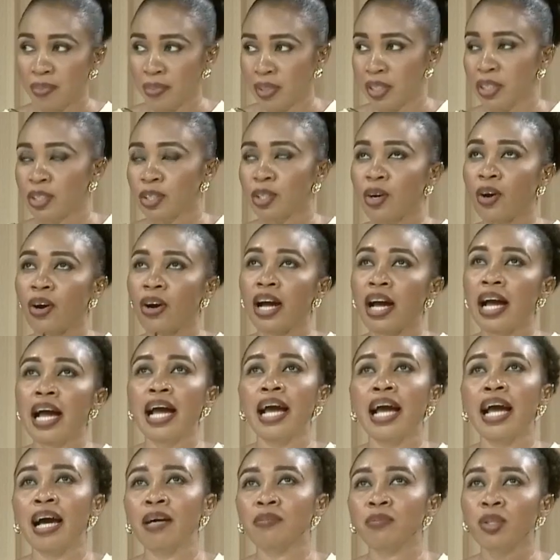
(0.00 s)
So
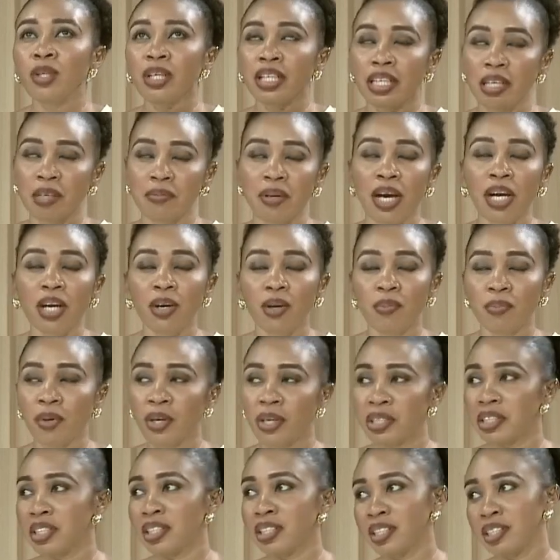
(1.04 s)
I'm talking about
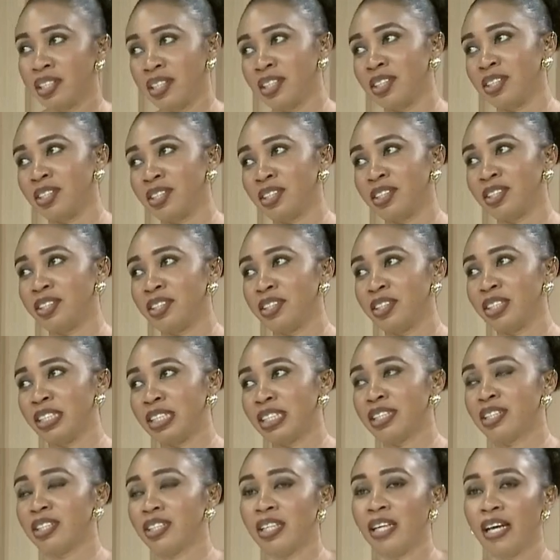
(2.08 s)
commodities
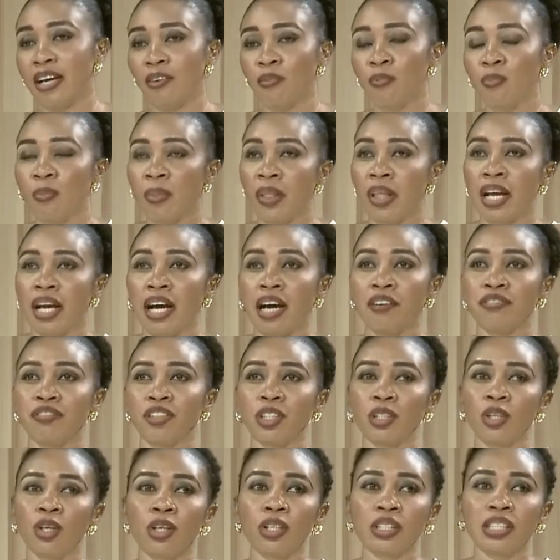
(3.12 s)
today. For
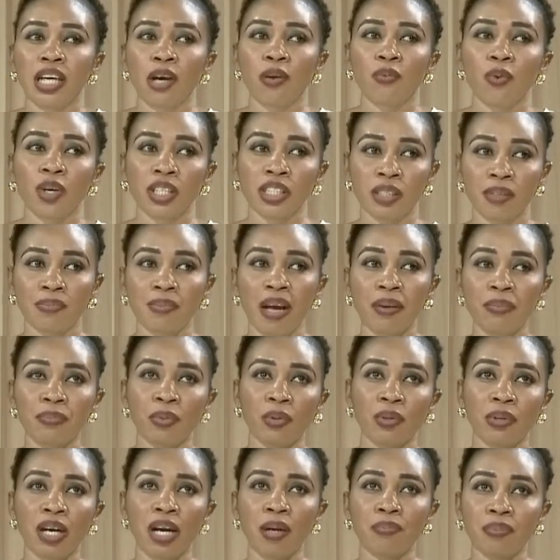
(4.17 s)
those that watch my
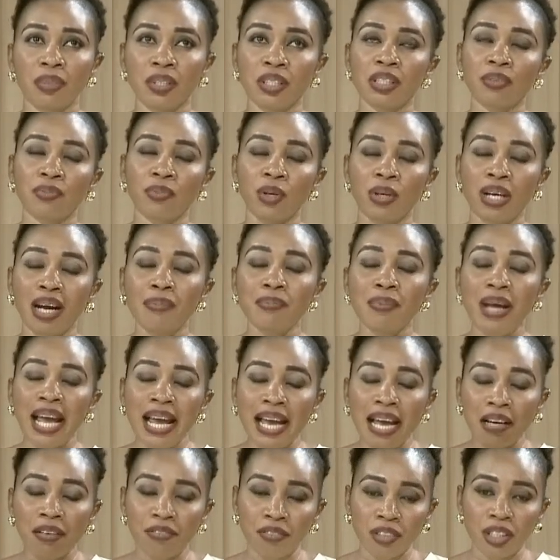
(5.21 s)
program, this program,
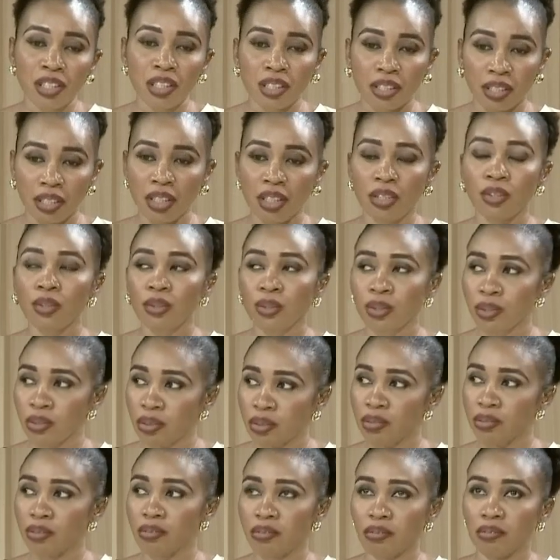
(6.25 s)
at least every single
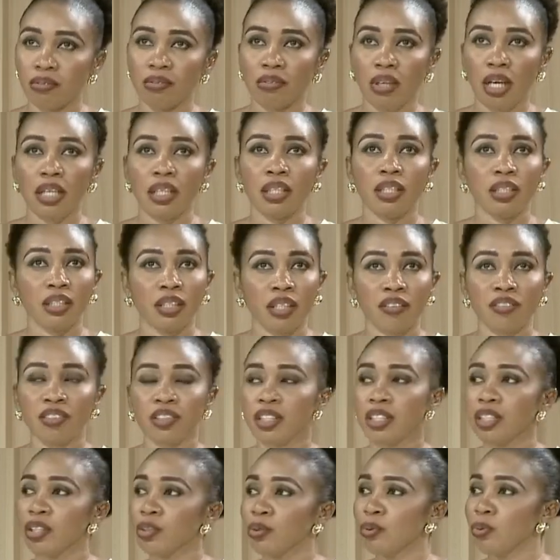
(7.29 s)

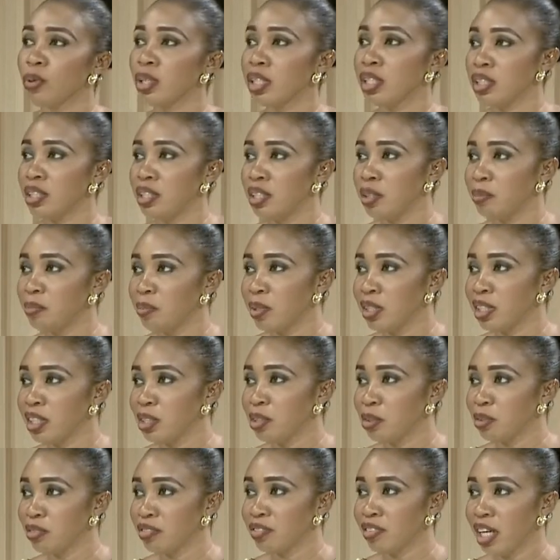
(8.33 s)
working day, Monday
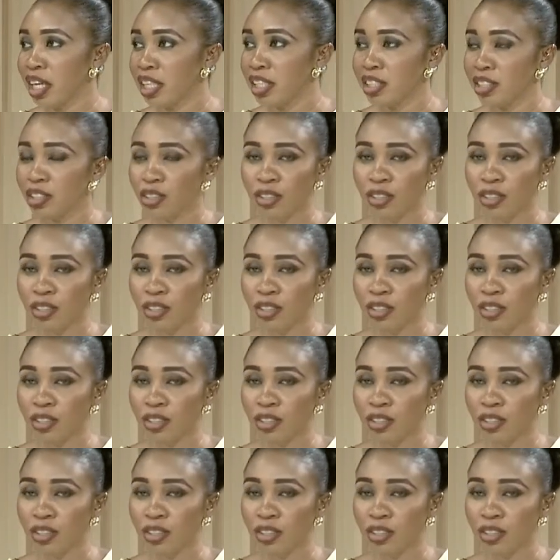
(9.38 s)
to Friday.